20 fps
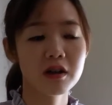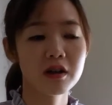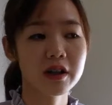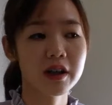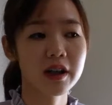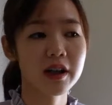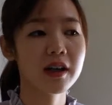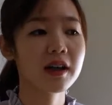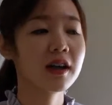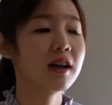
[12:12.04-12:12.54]

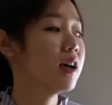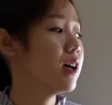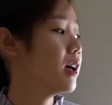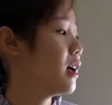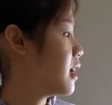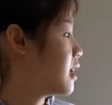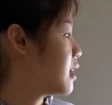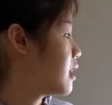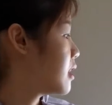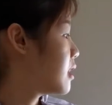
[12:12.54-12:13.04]
Okay,
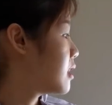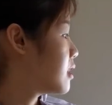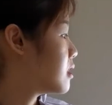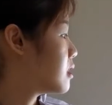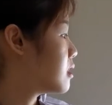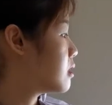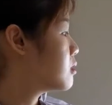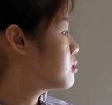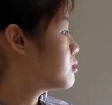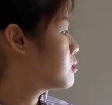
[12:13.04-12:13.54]

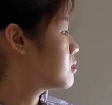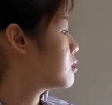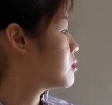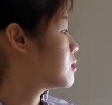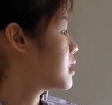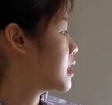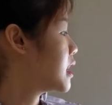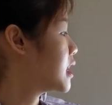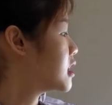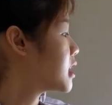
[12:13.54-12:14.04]
and also
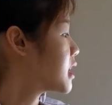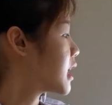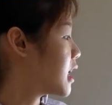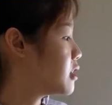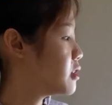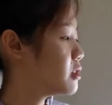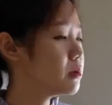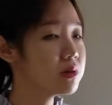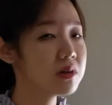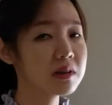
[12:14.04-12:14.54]
the teacher
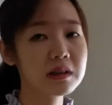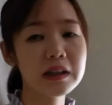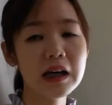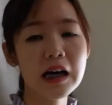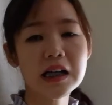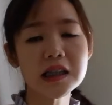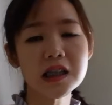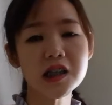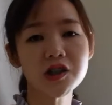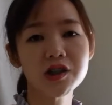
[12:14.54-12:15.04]
can use
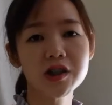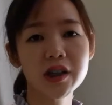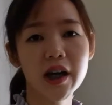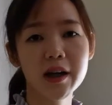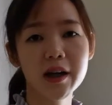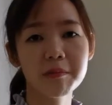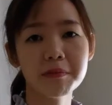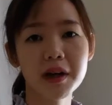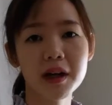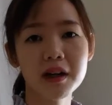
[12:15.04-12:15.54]
desk
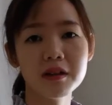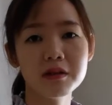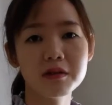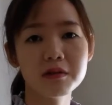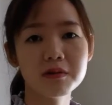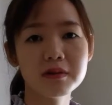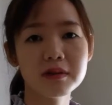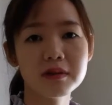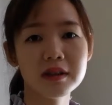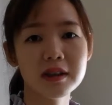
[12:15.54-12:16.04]
check by
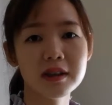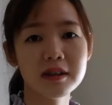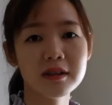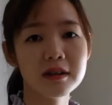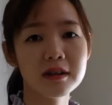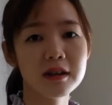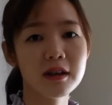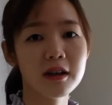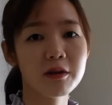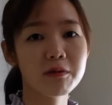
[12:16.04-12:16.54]

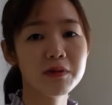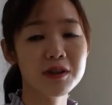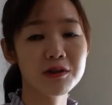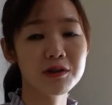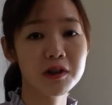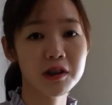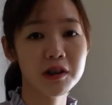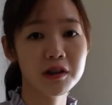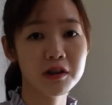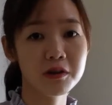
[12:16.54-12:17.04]
using the
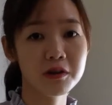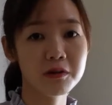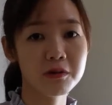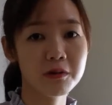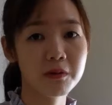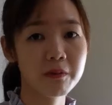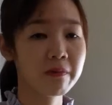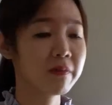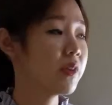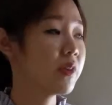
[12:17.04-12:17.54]
visual cue
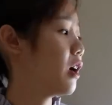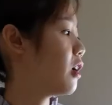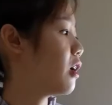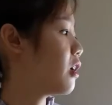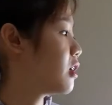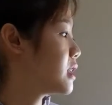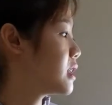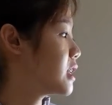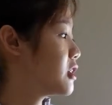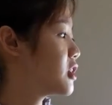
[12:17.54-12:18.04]

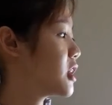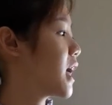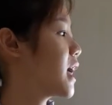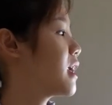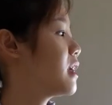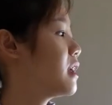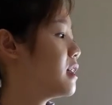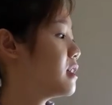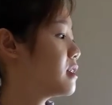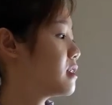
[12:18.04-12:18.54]
or the
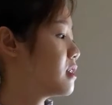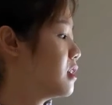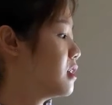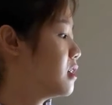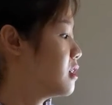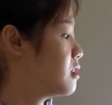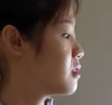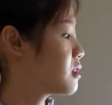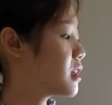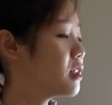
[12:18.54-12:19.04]
checklist.
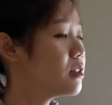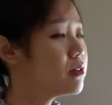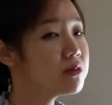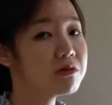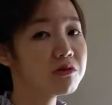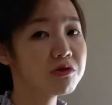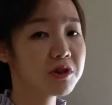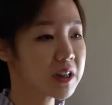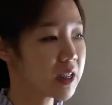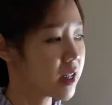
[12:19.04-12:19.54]
Okay, so
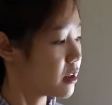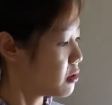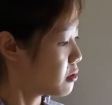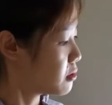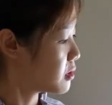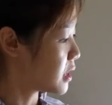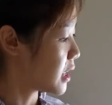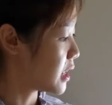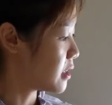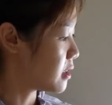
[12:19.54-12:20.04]
she can do
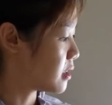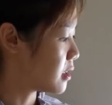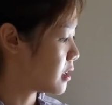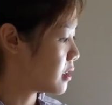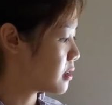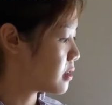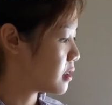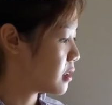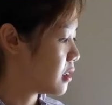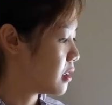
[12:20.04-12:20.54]
like
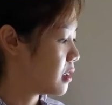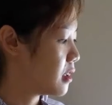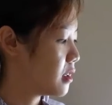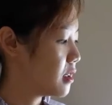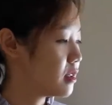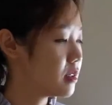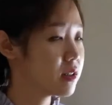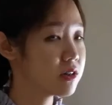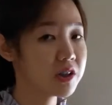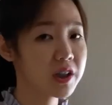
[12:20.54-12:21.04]
this.
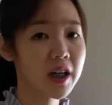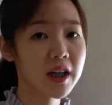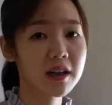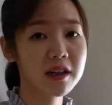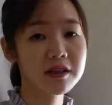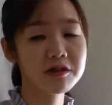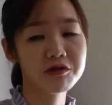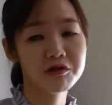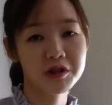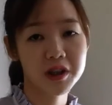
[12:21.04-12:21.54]
The
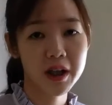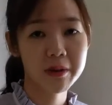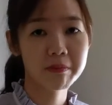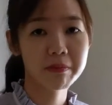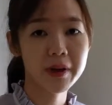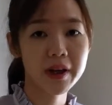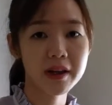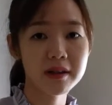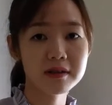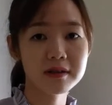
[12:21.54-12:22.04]
checklist, she can
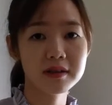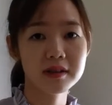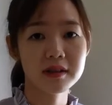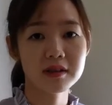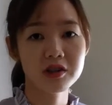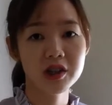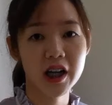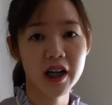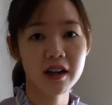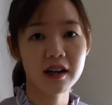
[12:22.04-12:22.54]
paste the
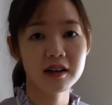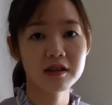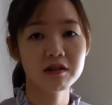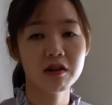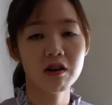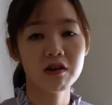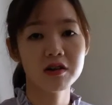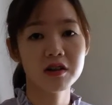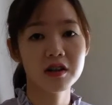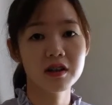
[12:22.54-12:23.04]
checklist
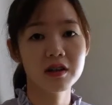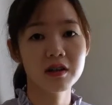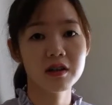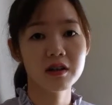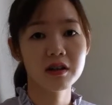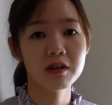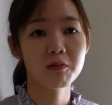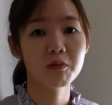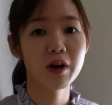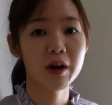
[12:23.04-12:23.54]
on the
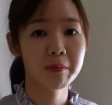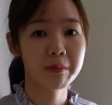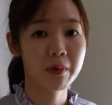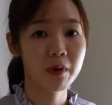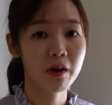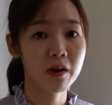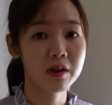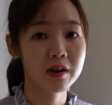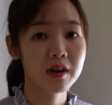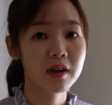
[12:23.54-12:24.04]

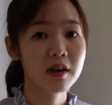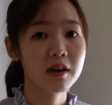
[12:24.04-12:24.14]
whiteboard